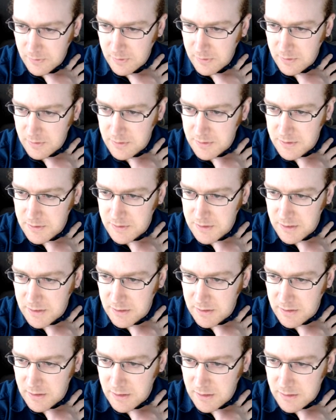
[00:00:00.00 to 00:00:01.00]
Let's just take
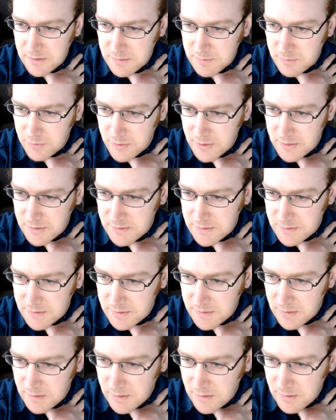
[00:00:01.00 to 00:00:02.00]
that. It's points.
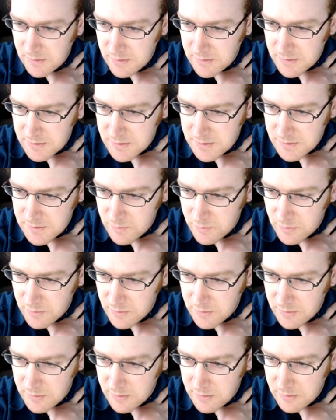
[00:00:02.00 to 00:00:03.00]
This is
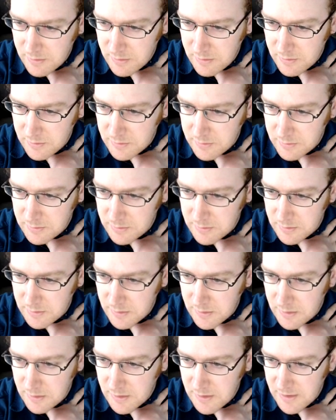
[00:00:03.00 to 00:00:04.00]
worth
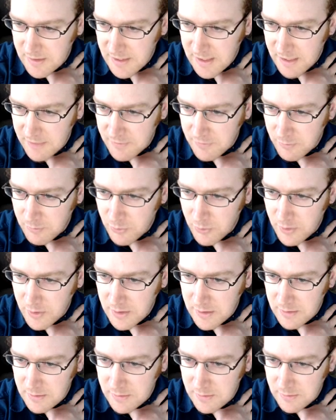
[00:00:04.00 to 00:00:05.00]
a half a
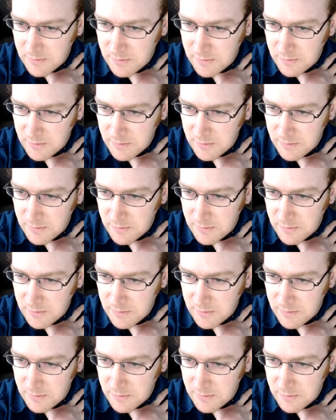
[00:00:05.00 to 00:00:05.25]
point,